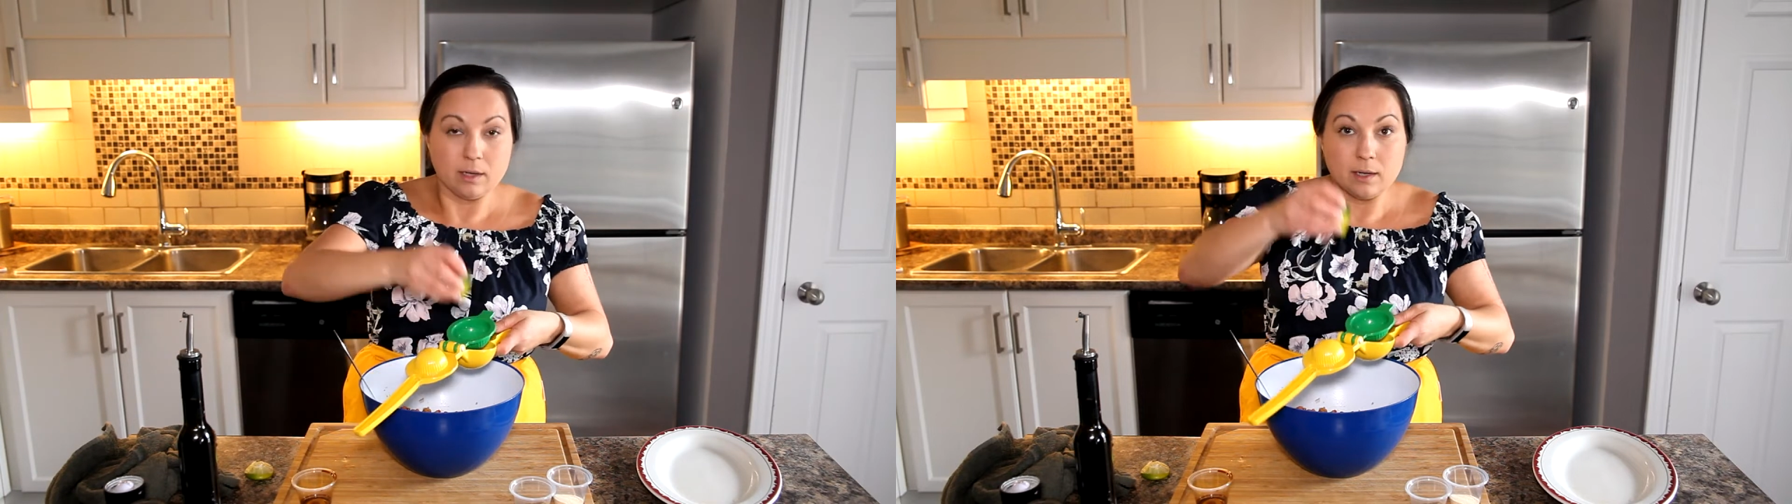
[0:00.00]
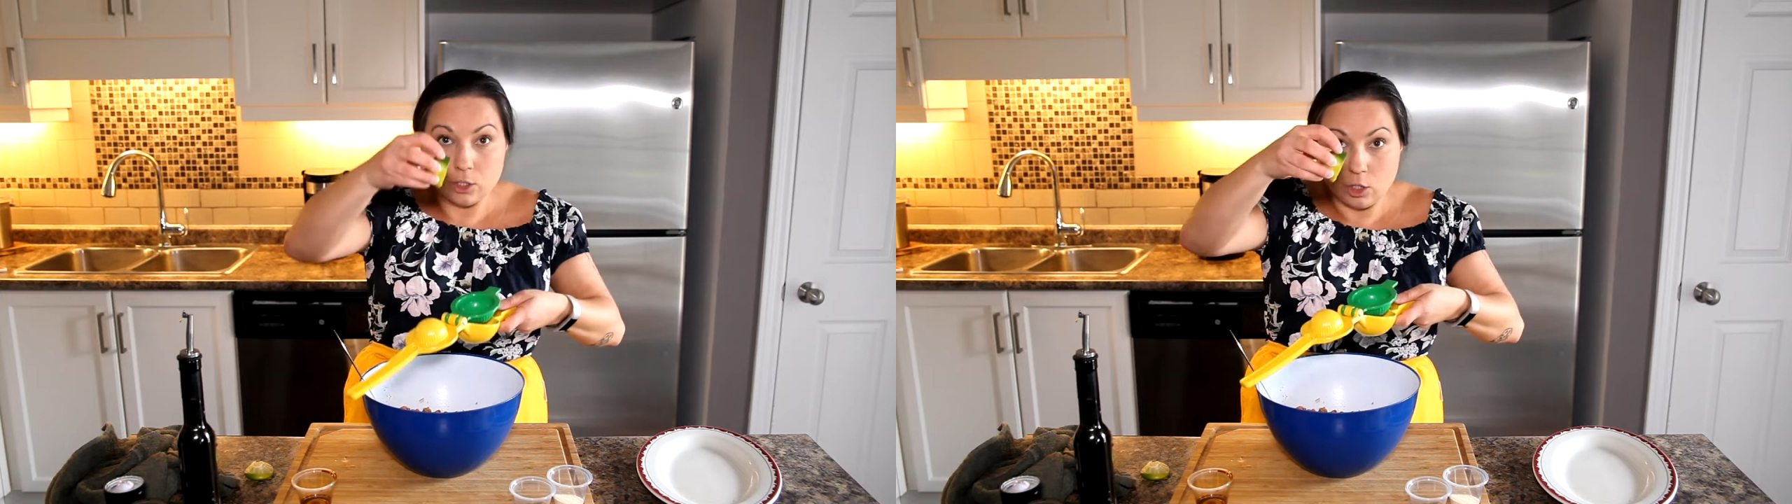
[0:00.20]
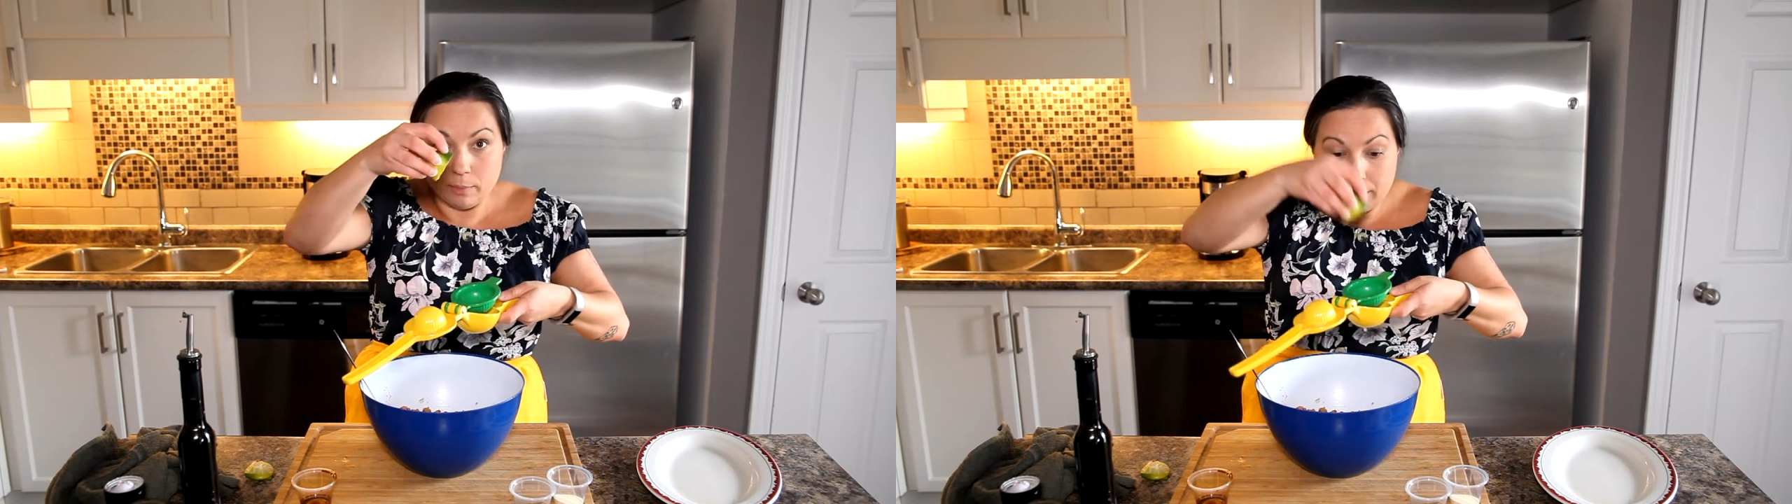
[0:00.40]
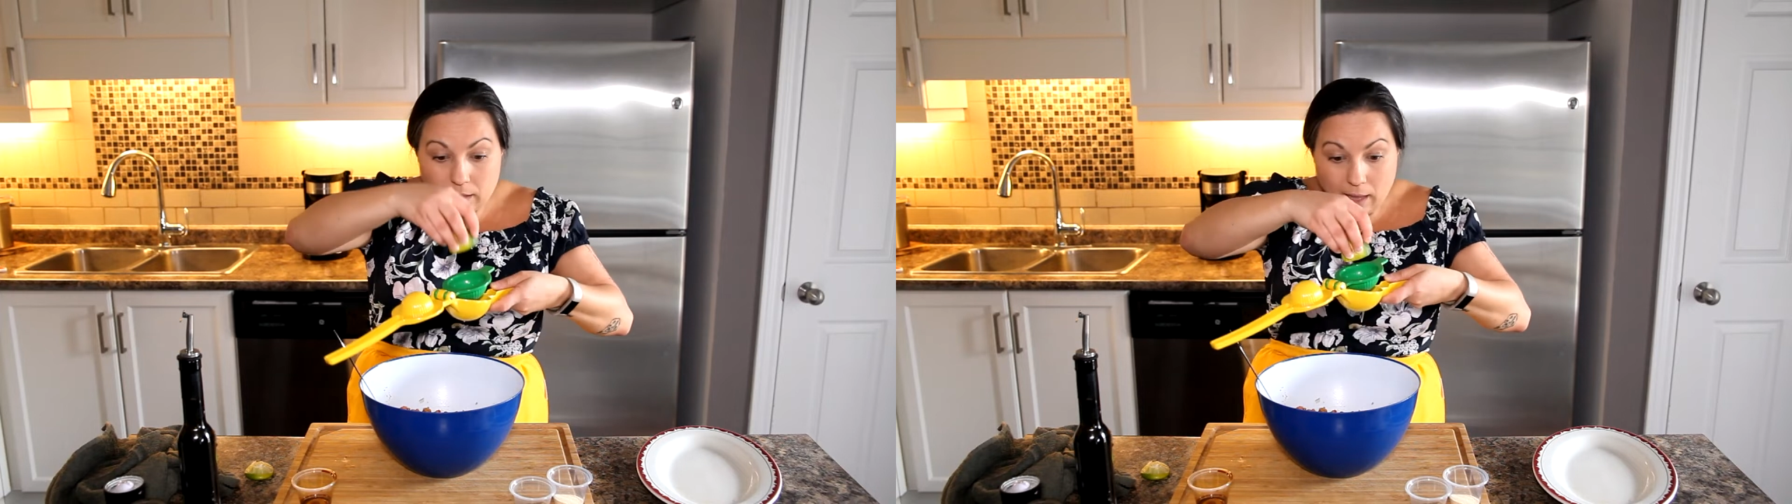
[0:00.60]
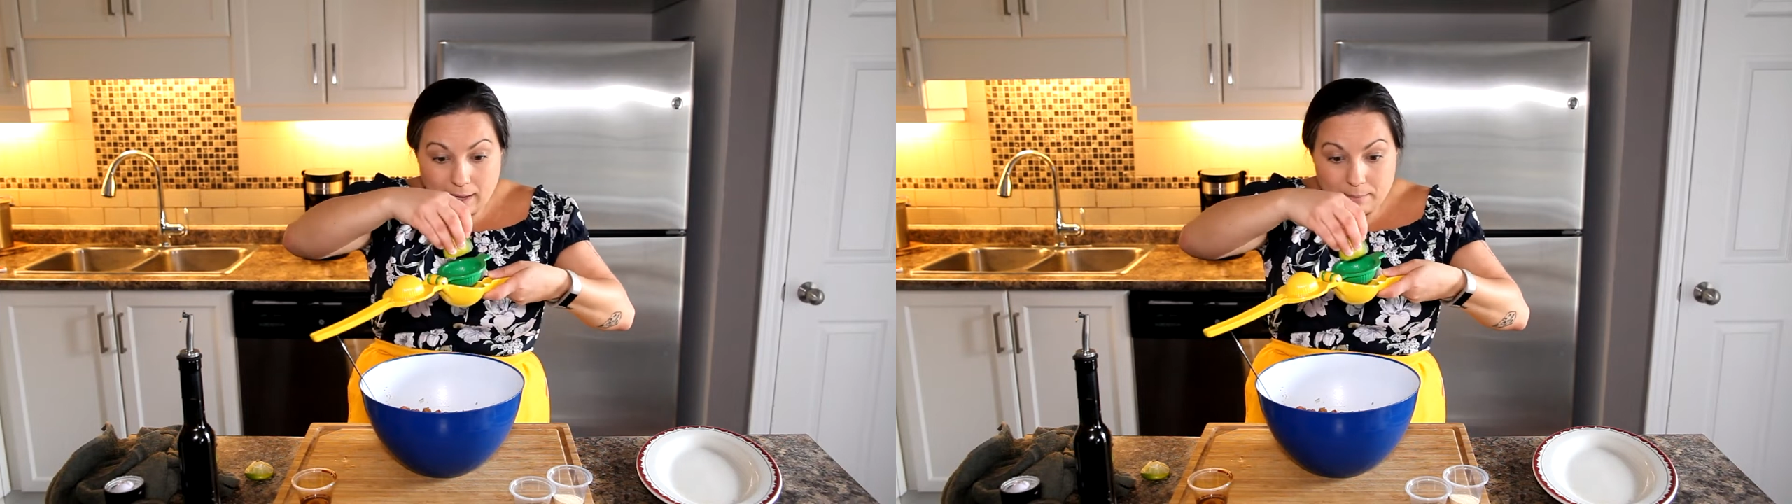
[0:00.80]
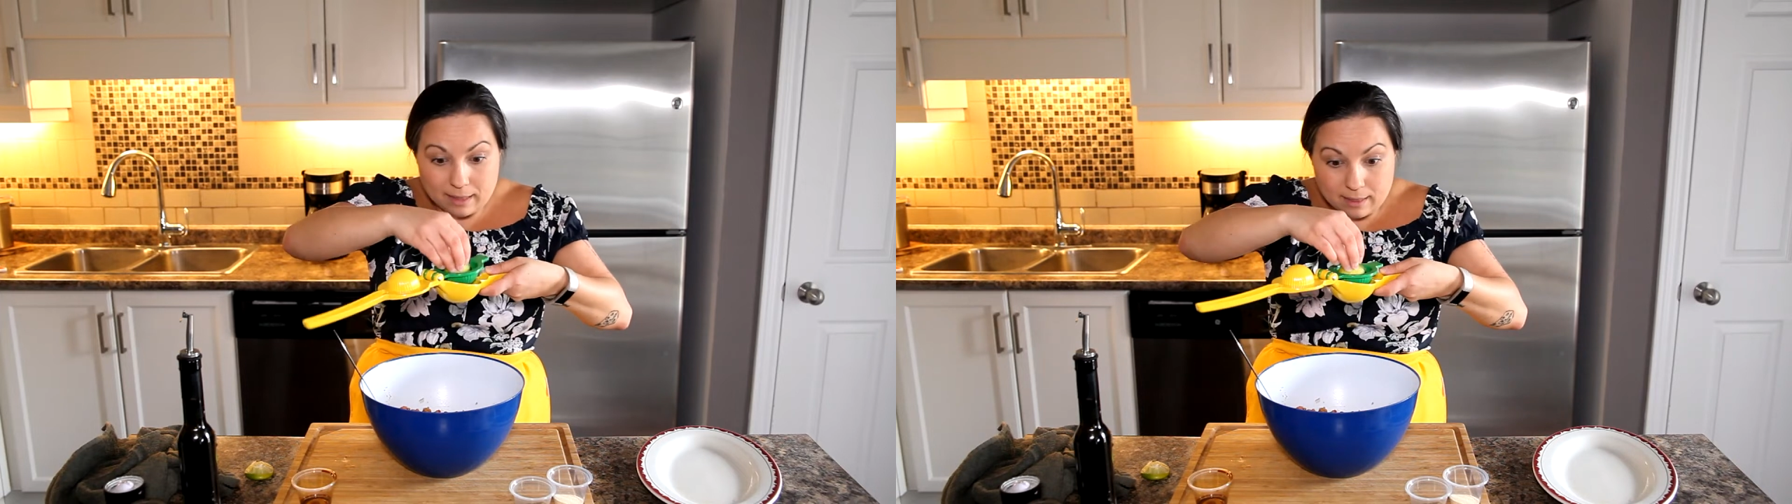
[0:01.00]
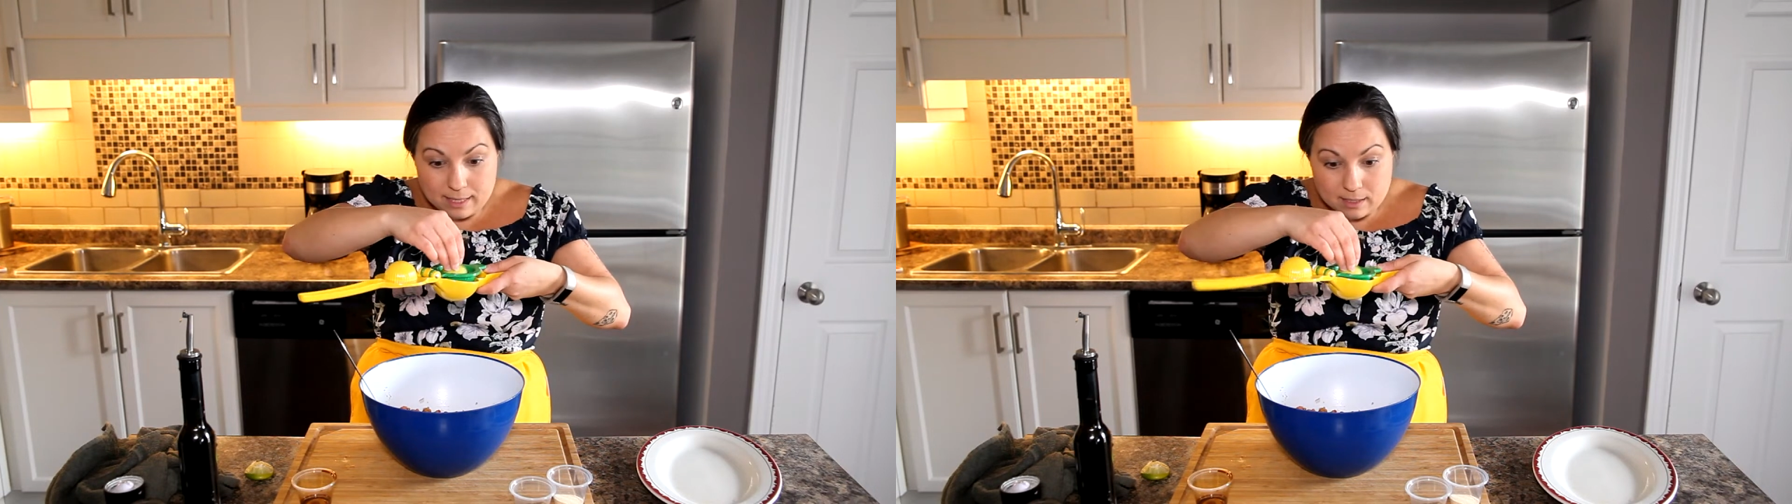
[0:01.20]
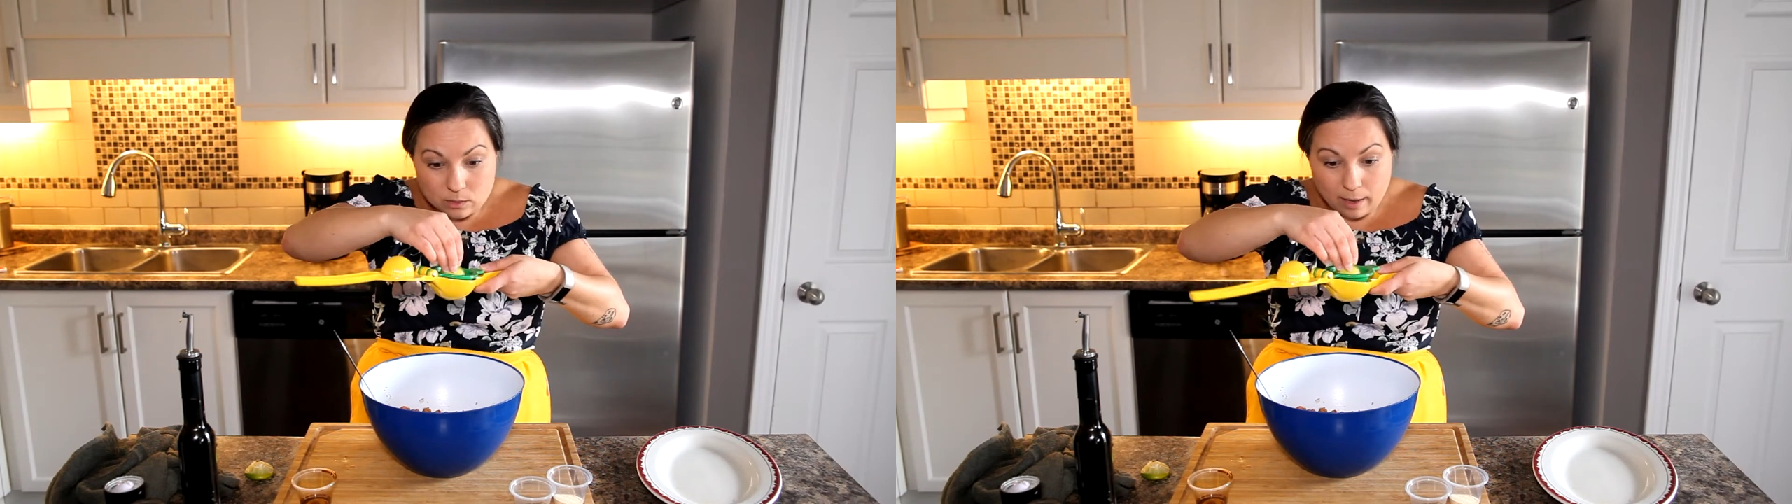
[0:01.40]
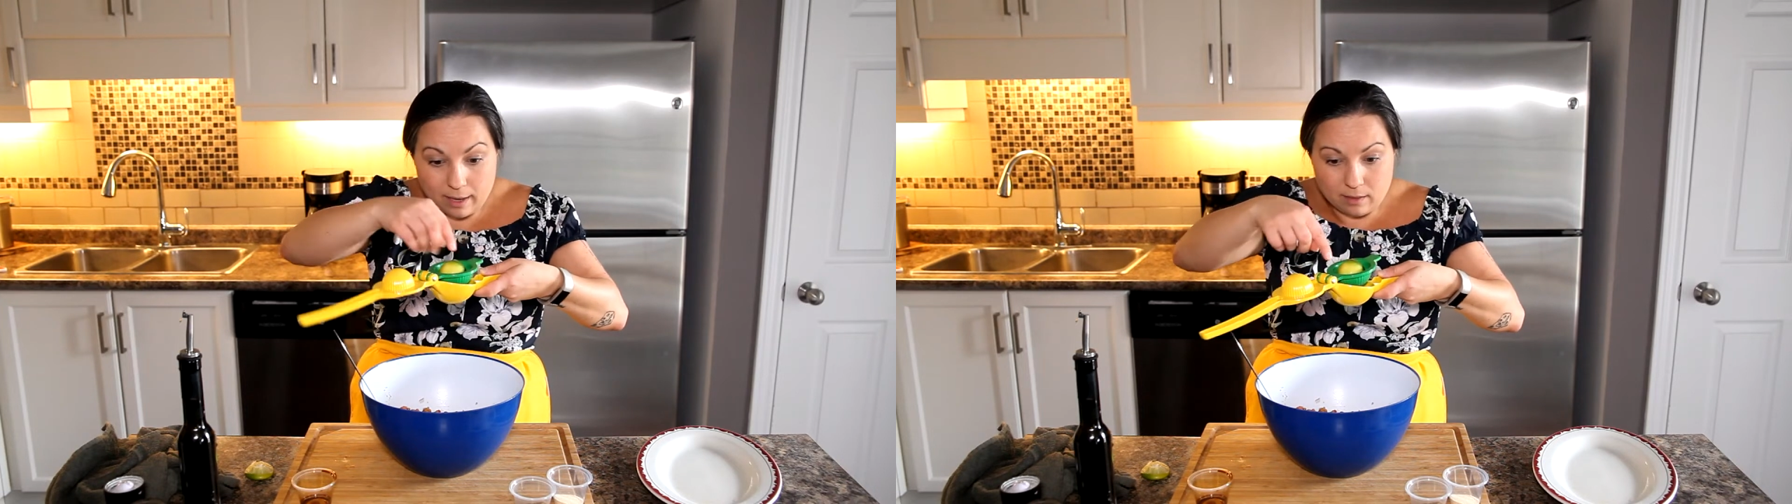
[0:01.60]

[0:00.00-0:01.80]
because you put the lime in this way,